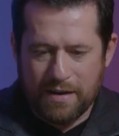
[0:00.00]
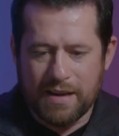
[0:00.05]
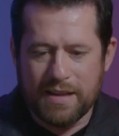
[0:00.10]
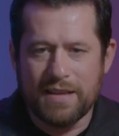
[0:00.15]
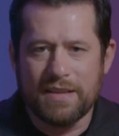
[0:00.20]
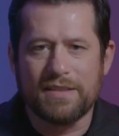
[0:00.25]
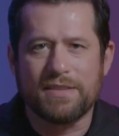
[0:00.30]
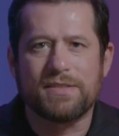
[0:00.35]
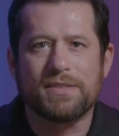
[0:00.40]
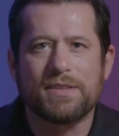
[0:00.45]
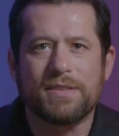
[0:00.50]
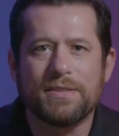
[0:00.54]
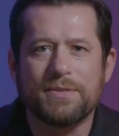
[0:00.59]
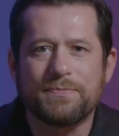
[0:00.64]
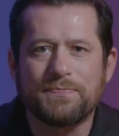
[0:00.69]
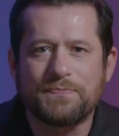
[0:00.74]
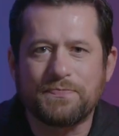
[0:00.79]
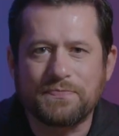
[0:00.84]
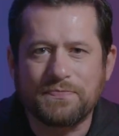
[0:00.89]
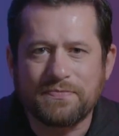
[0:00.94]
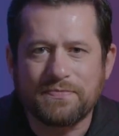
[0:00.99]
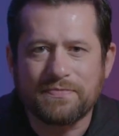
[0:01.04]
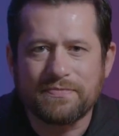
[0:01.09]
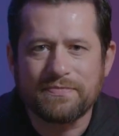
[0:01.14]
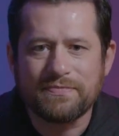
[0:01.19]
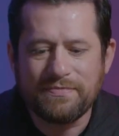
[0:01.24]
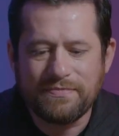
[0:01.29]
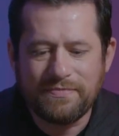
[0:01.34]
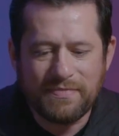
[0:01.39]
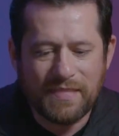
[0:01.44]
it is.
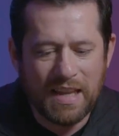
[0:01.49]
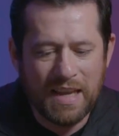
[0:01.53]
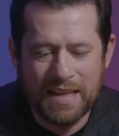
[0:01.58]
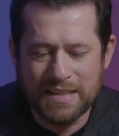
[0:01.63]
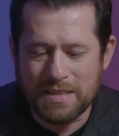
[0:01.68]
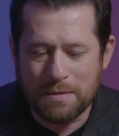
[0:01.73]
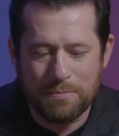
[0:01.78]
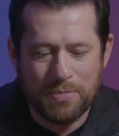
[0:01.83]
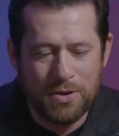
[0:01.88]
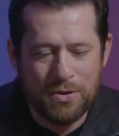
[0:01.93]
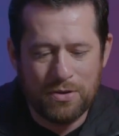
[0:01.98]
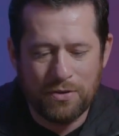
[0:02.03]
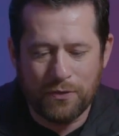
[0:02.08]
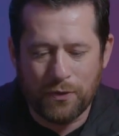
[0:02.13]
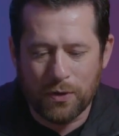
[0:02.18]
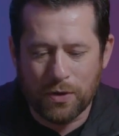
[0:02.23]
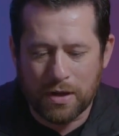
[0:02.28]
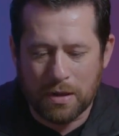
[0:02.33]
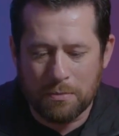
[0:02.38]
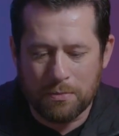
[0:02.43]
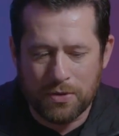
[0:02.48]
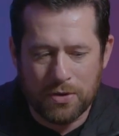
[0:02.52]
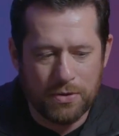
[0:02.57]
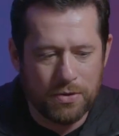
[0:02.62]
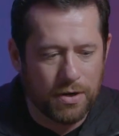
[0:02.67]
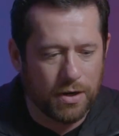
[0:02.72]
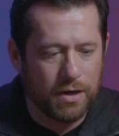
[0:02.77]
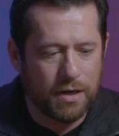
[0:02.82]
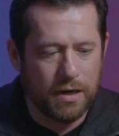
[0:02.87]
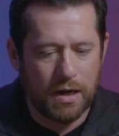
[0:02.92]
It's a beautiful
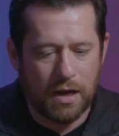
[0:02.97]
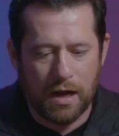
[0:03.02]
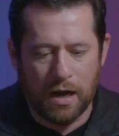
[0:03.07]
computer.